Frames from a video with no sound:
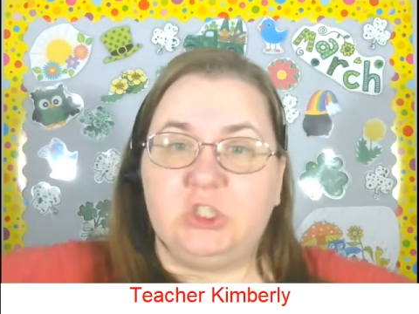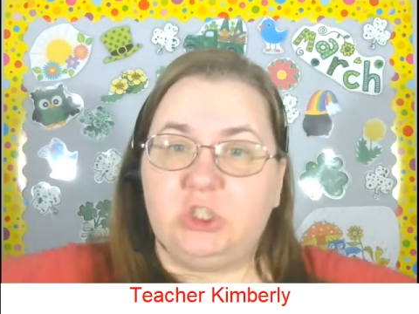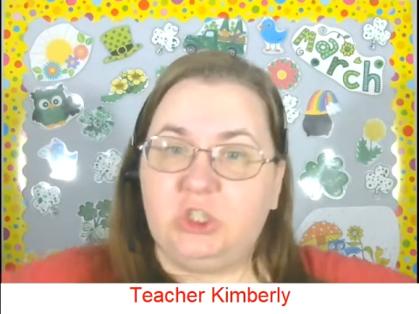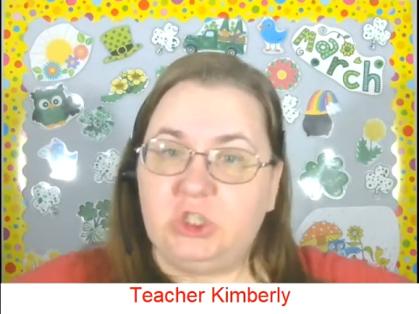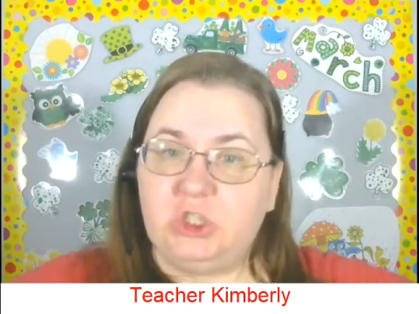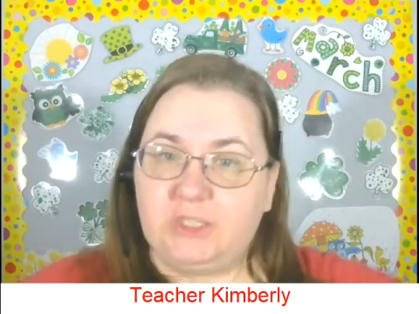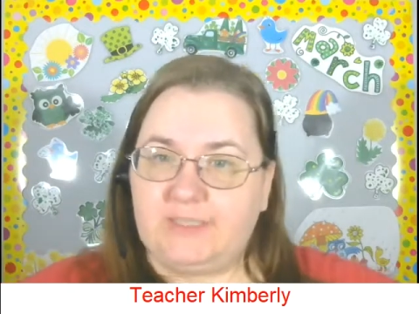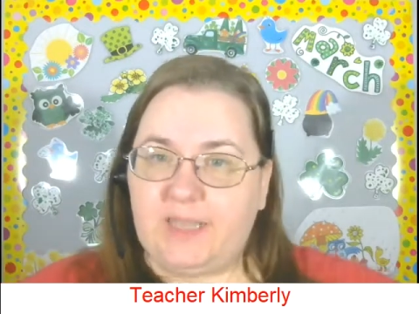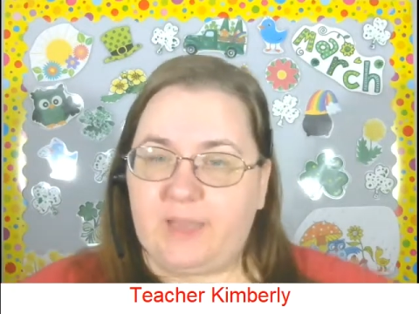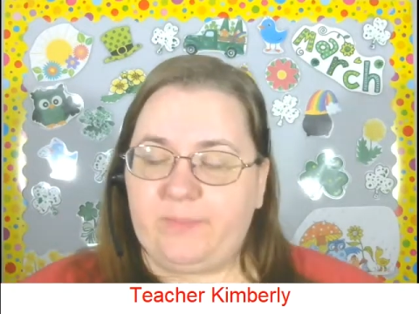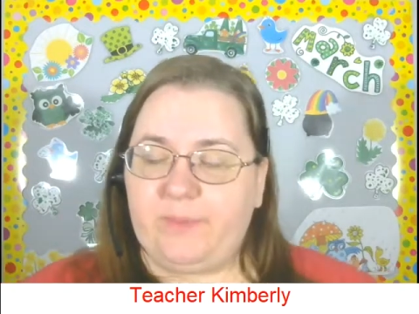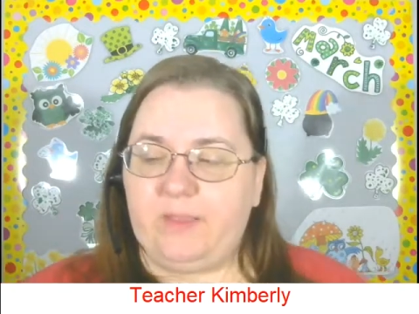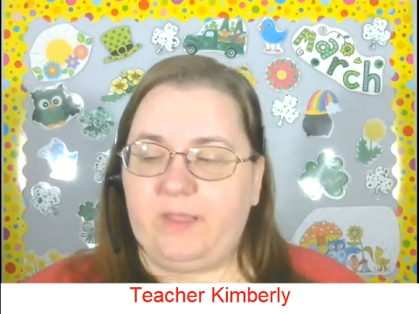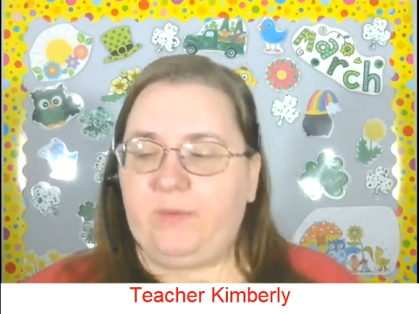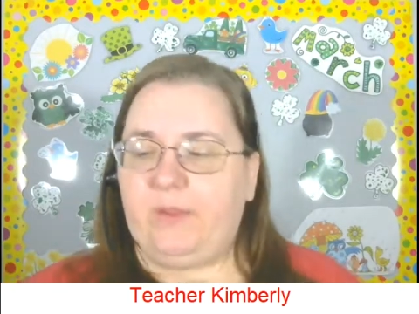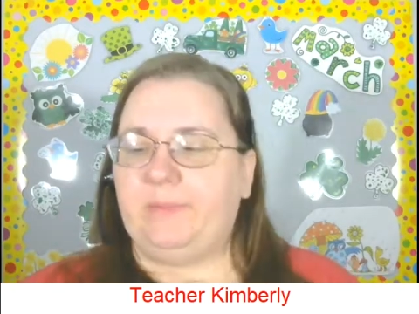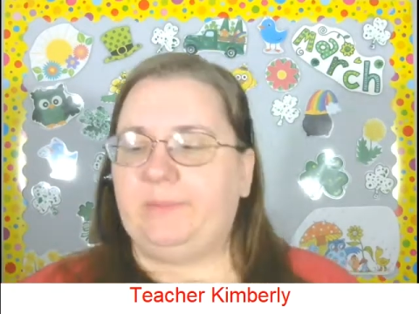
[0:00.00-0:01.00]
just happened
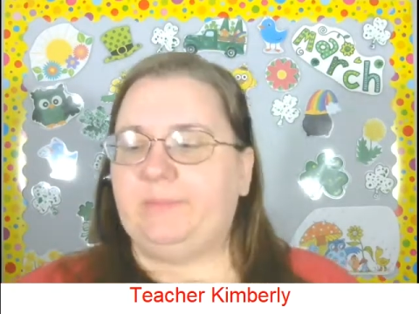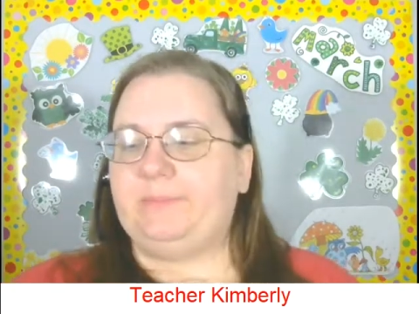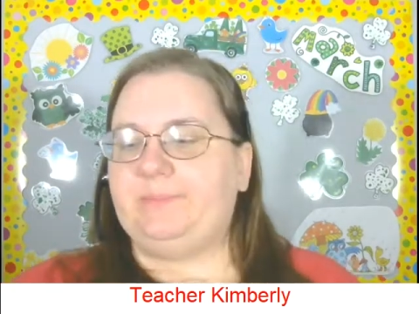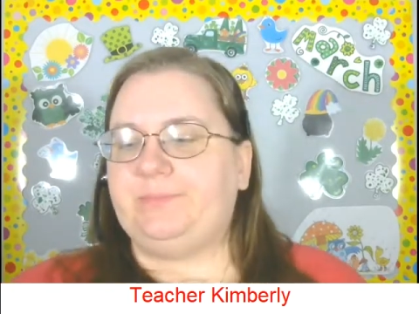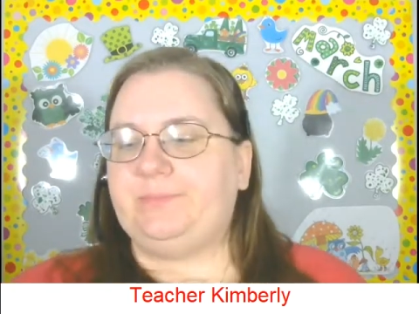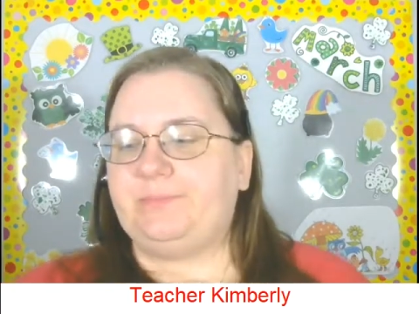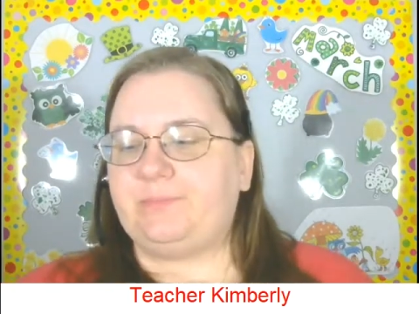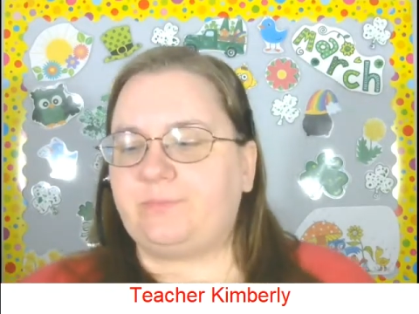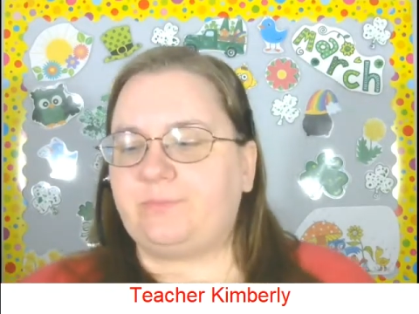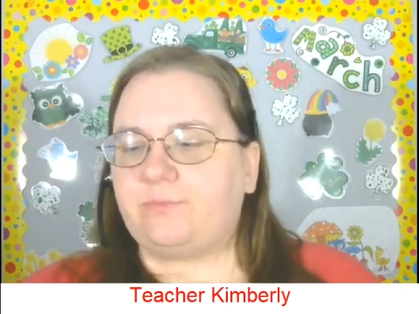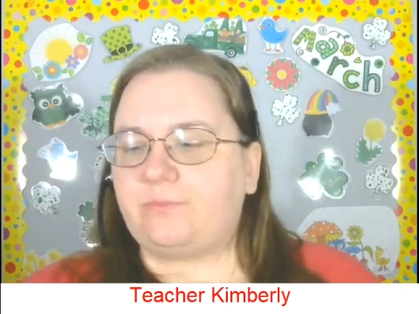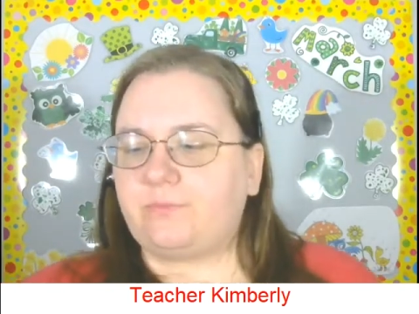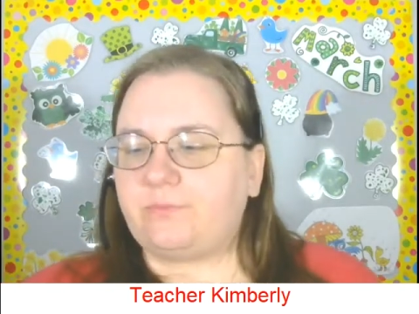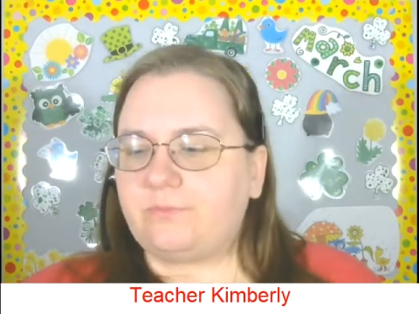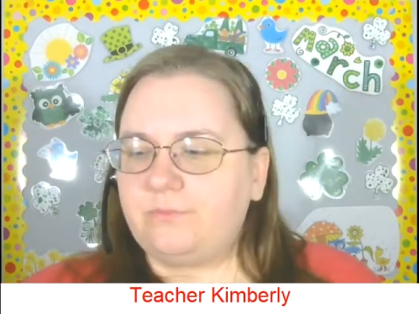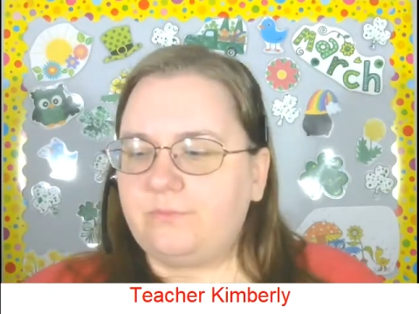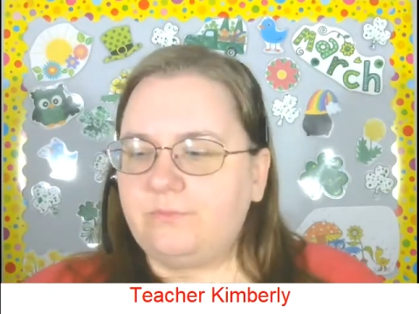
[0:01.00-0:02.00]
that way.
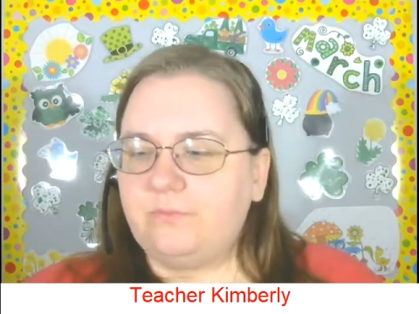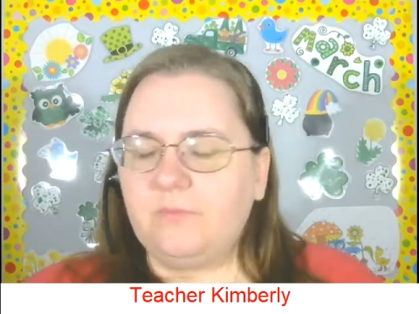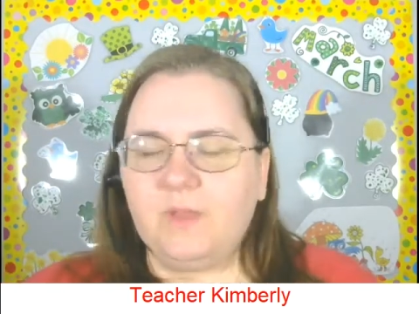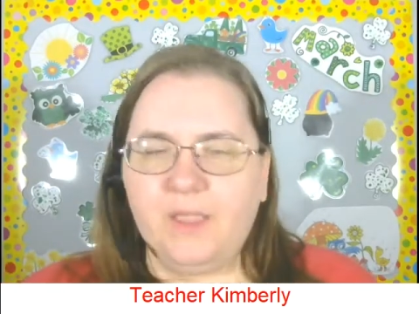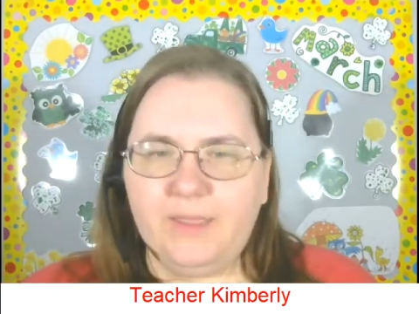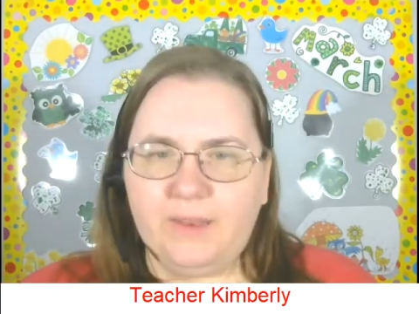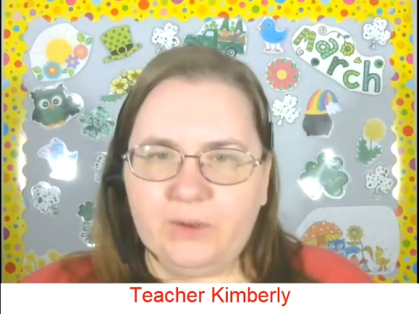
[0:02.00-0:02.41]
I